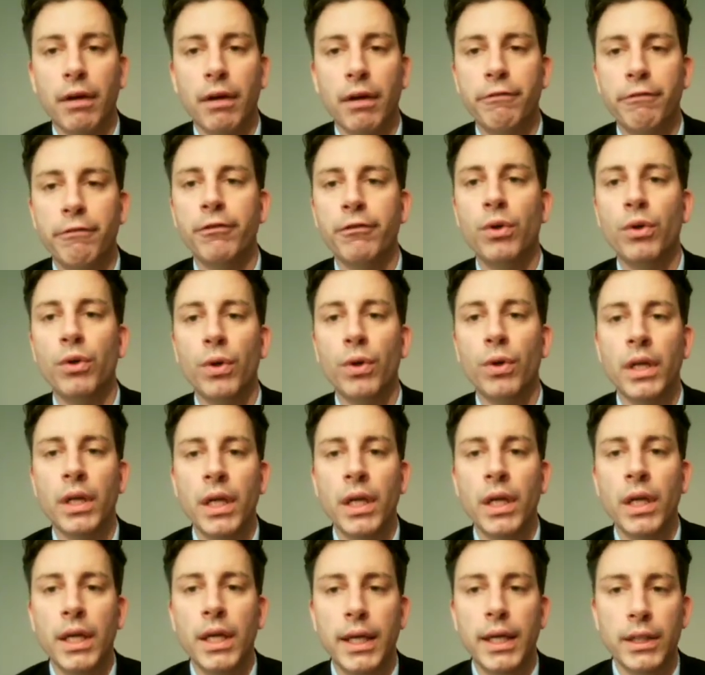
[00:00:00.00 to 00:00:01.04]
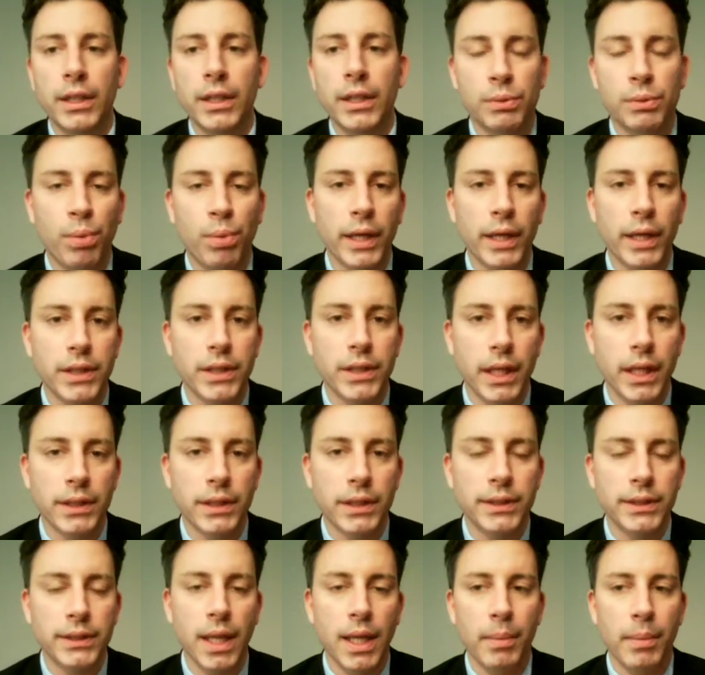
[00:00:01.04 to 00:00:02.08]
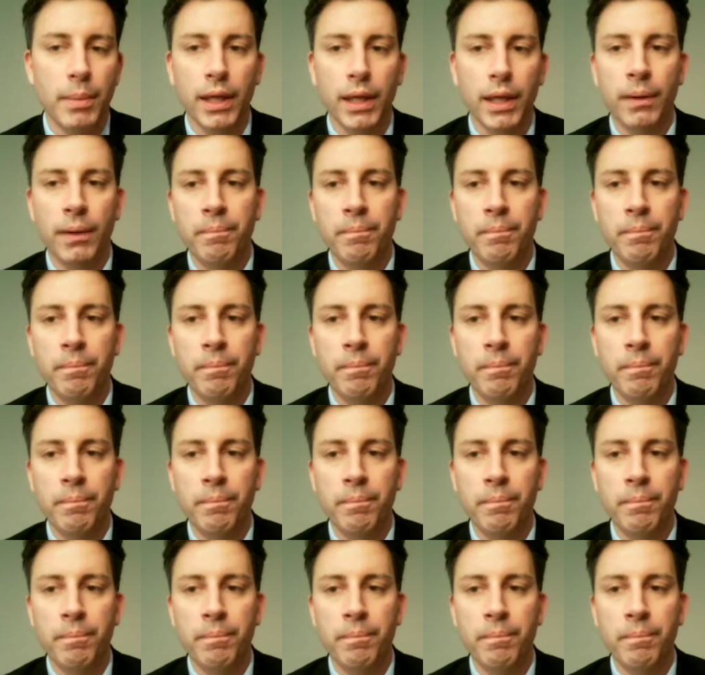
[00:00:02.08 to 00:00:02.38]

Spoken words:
food is present in the stomach.